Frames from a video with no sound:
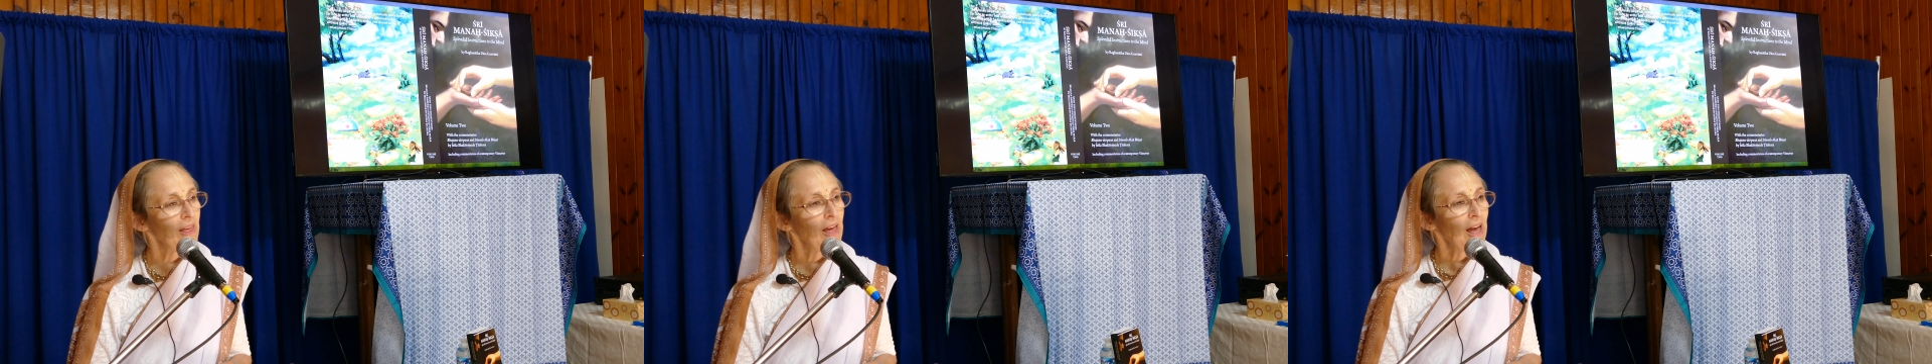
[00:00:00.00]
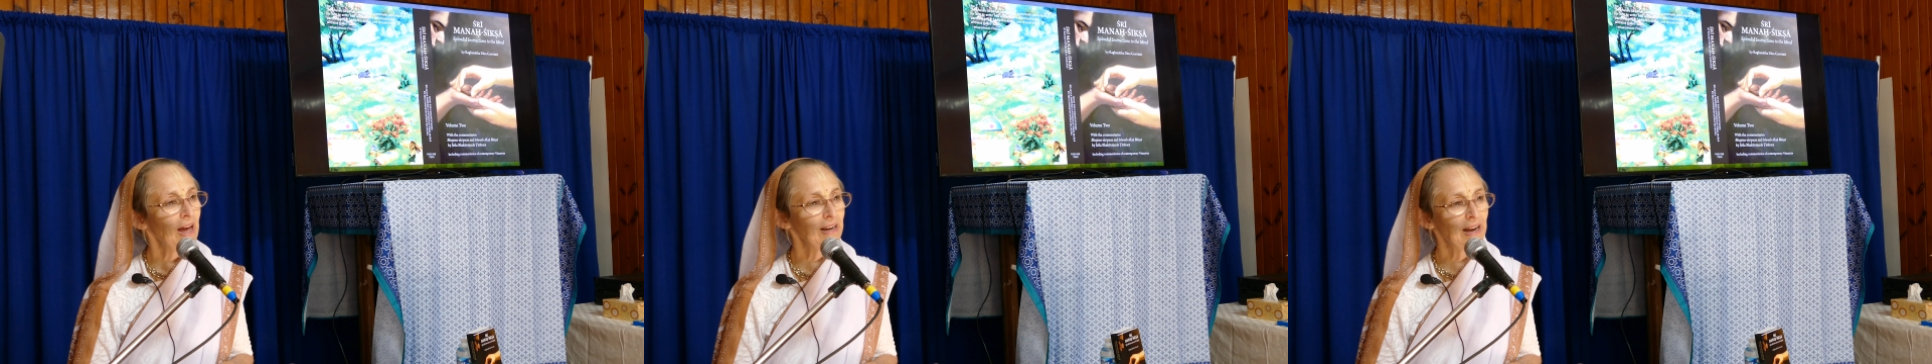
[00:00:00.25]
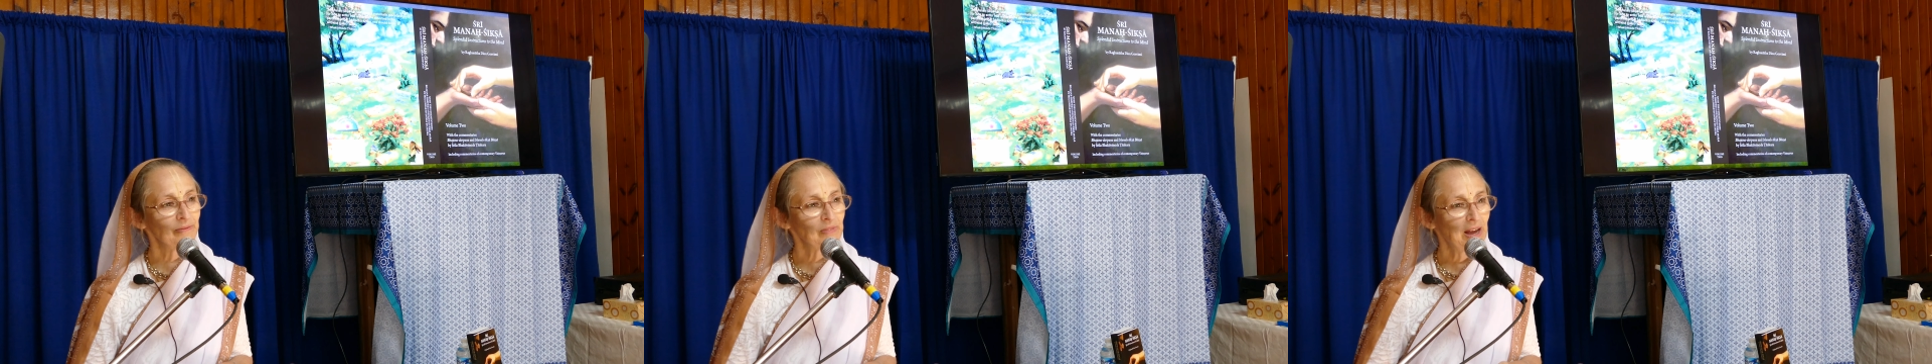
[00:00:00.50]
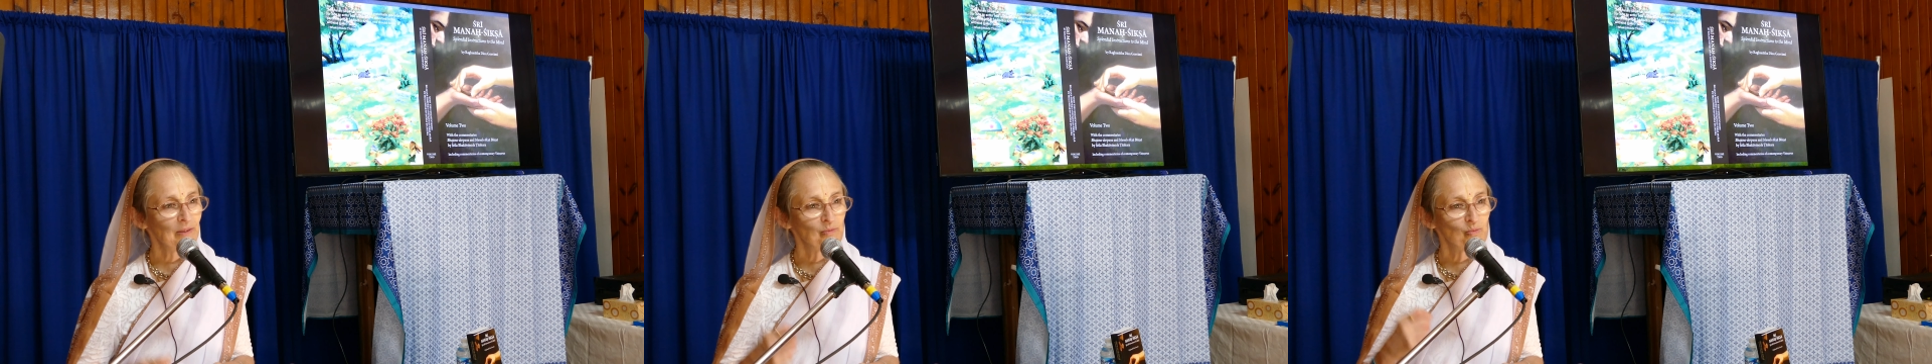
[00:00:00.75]
And I,
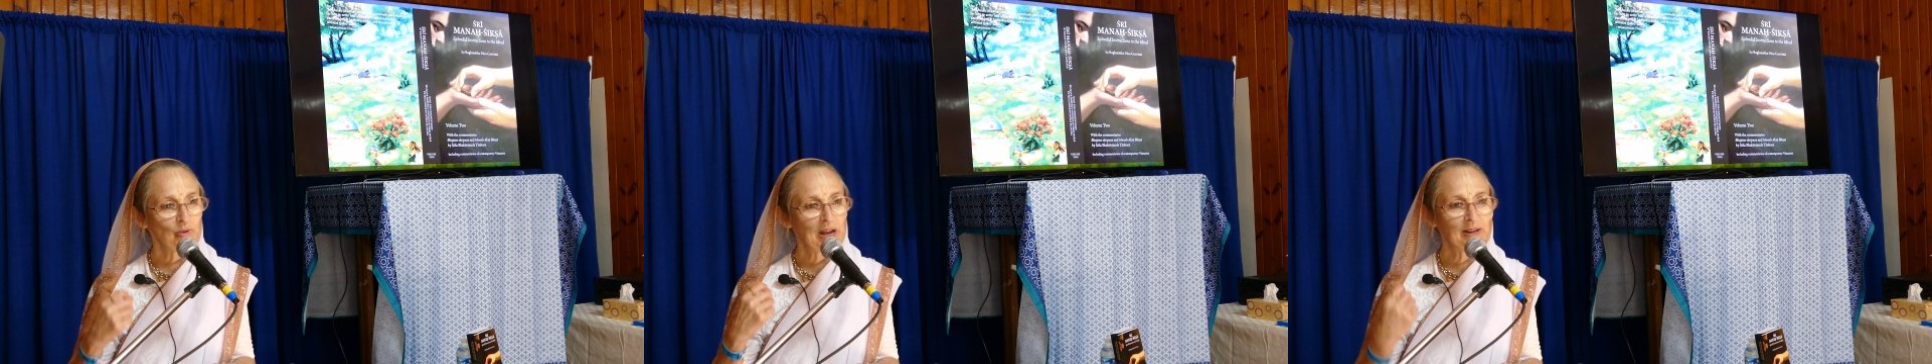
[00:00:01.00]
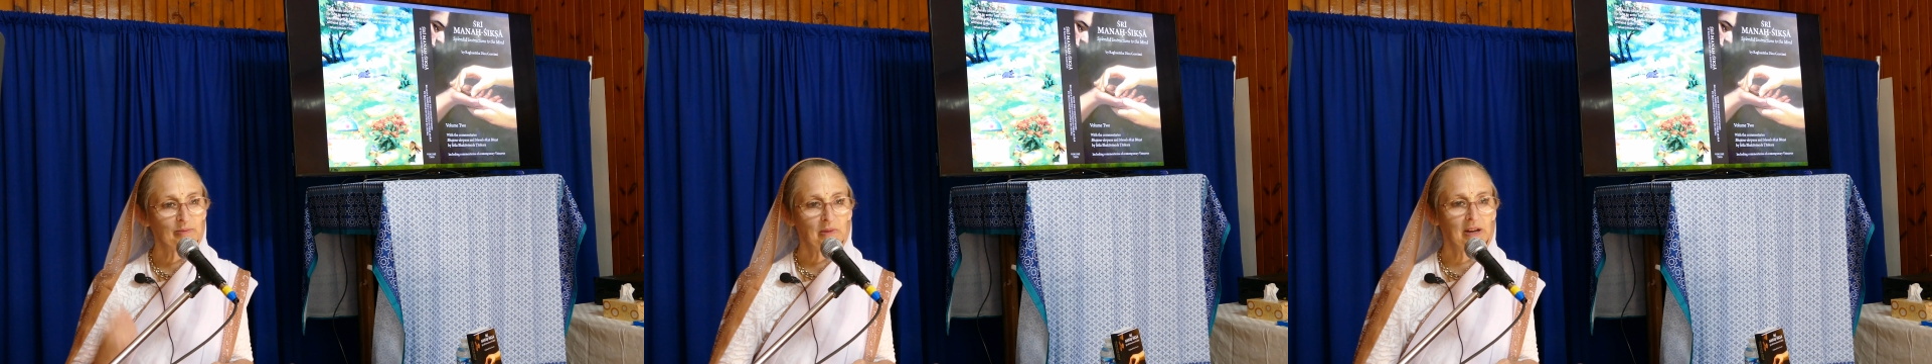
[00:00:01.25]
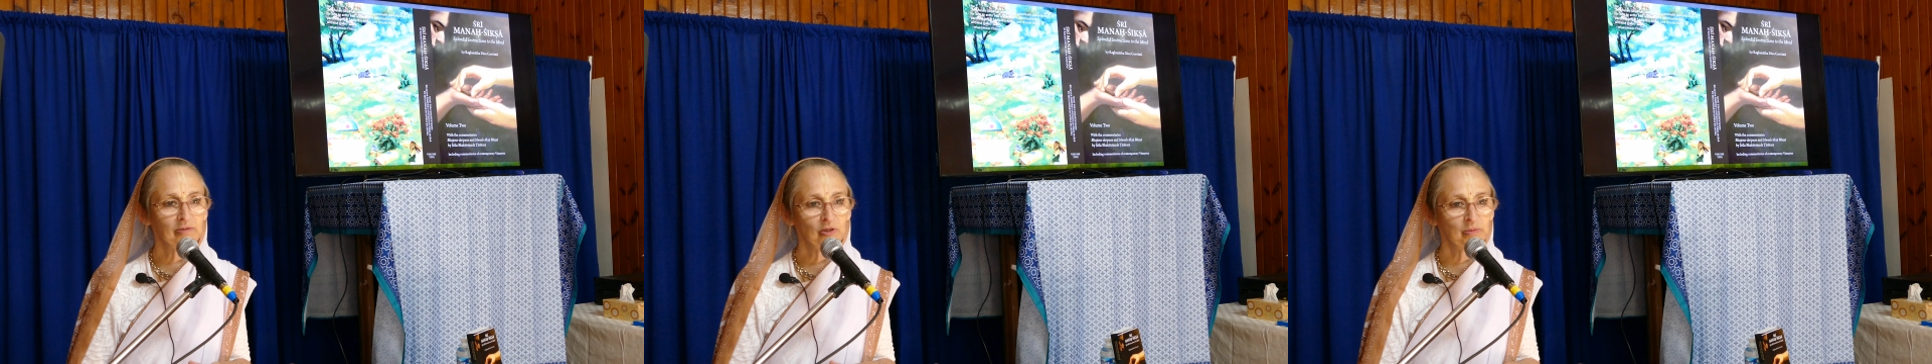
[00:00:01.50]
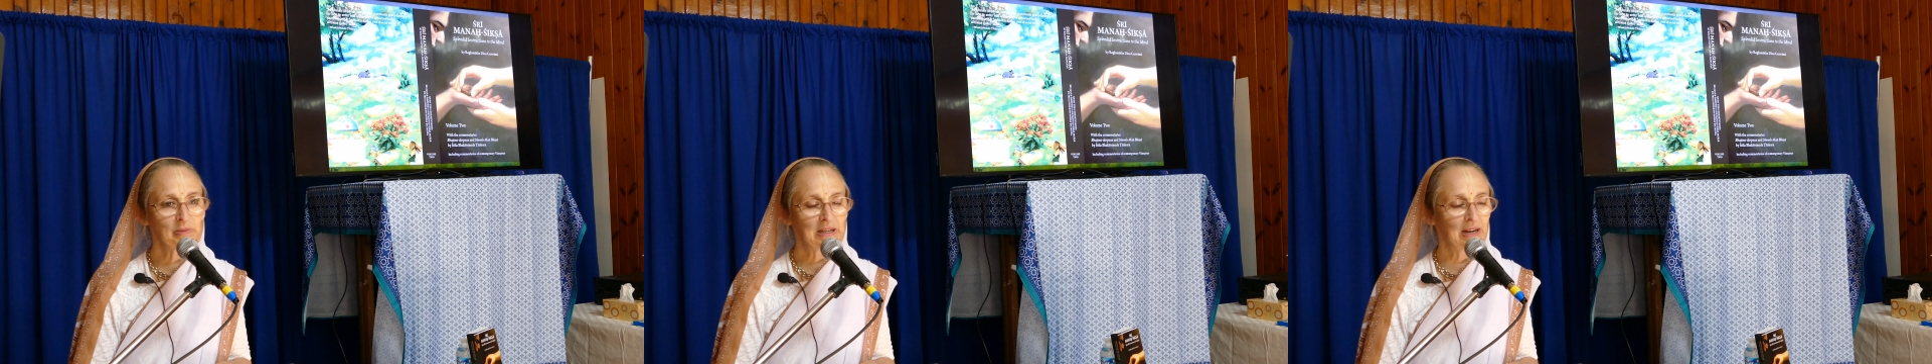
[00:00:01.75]
I went in my
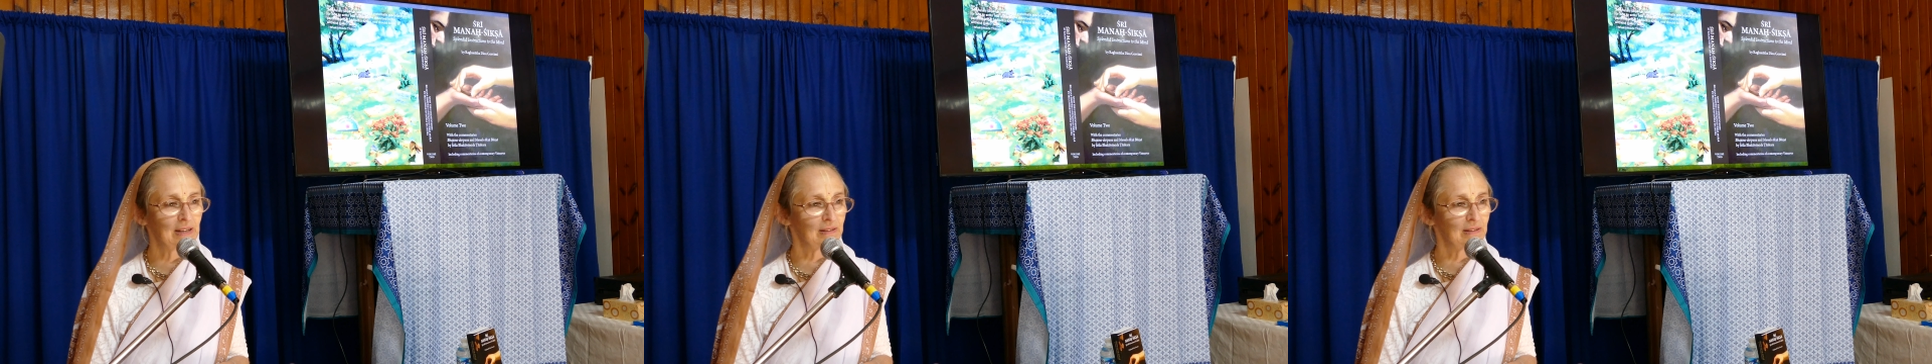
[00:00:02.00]
room and I,